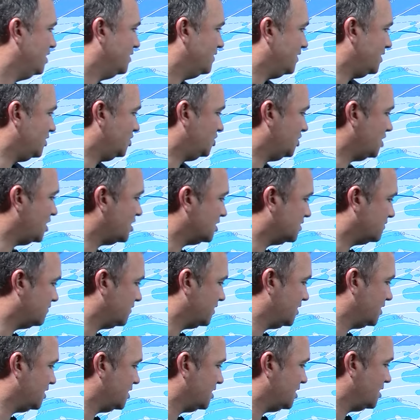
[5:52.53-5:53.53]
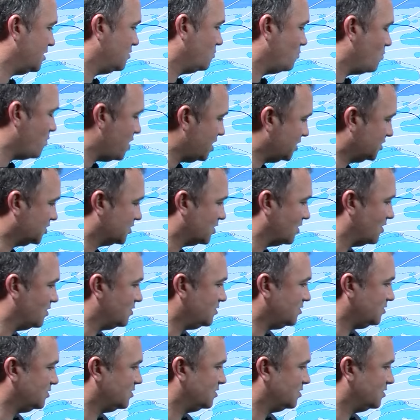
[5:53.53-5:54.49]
These showers for the west coast